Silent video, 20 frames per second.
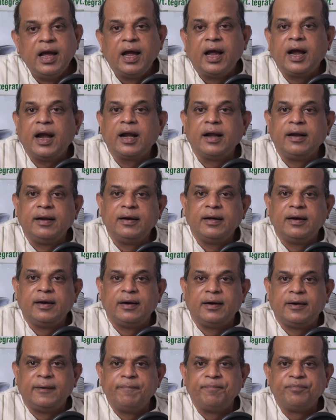and
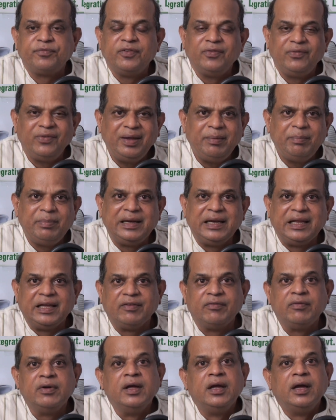we believe